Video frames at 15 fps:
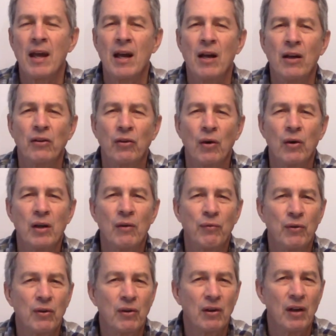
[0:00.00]
So if
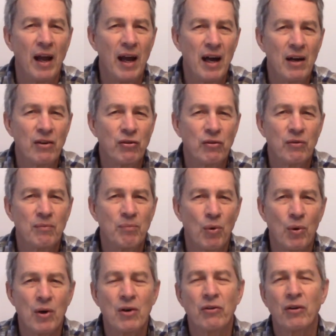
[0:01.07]
ash
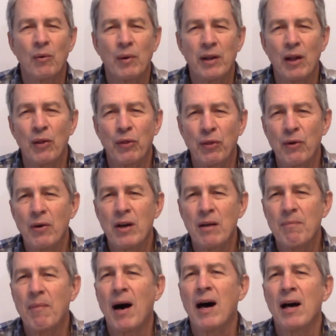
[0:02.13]
borers are within 30
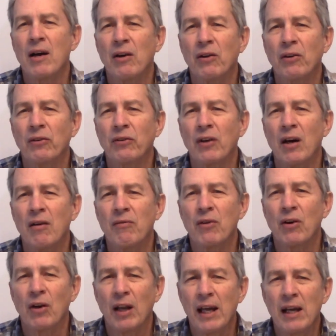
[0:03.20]
miles of
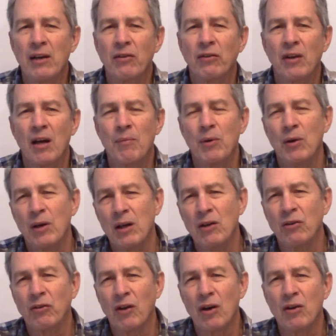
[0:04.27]
your landscape, you need to
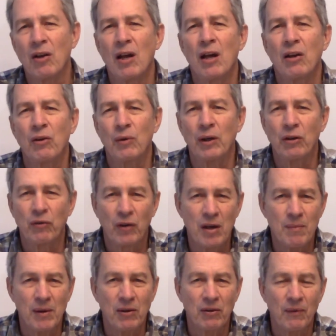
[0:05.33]
start doing
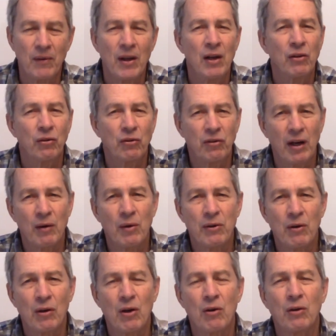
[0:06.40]
treatments. So check with
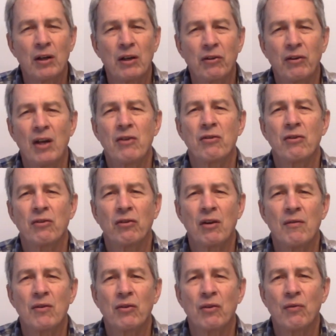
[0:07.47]
your local extension
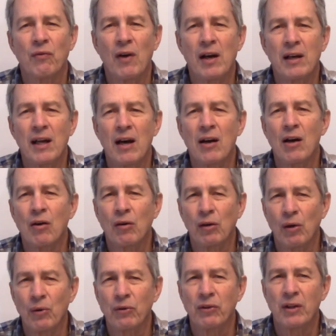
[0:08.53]
service to find out how
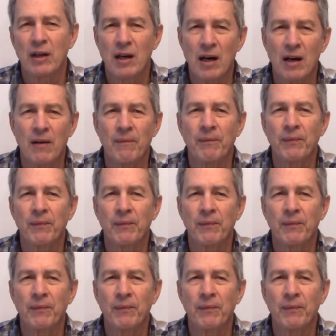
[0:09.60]
close they are.